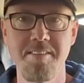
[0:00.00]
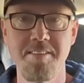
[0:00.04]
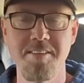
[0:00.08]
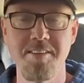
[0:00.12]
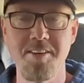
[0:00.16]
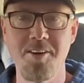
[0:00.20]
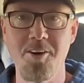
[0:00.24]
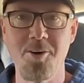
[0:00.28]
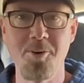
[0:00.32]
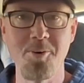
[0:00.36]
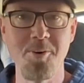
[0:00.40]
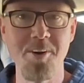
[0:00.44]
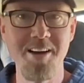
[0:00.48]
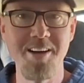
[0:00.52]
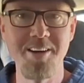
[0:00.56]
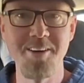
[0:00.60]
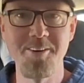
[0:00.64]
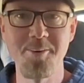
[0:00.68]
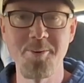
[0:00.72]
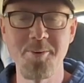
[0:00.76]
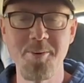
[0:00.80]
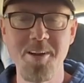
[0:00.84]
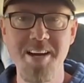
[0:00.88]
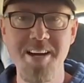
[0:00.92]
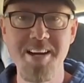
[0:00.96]
All
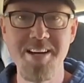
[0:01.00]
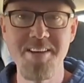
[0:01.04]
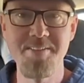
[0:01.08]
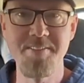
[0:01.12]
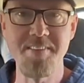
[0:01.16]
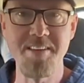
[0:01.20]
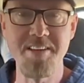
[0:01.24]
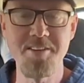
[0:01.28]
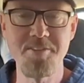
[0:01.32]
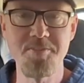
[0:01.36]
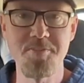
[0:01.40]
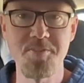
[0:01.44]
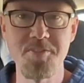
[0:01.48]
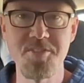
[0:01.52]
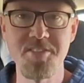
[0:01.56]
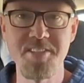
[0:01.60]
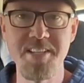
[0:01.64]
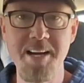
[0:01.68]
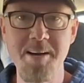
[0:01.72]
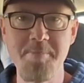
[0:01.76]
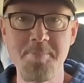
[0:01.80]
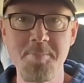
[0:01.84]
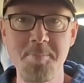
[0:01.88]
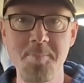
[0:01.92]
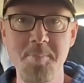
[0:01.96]
right. Thanks for
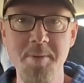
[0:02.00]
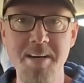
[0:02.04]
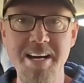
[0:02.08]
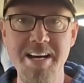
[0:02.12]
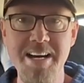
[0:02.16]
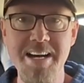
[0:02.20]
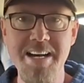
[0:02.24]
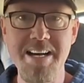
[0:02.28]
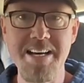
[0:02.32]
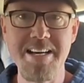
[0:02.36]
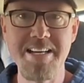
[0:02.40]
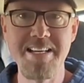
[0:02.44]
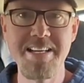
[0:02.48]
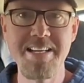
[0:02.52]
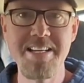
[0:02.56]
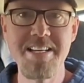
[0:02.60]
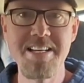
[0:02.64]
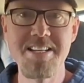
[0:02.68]
stopping by.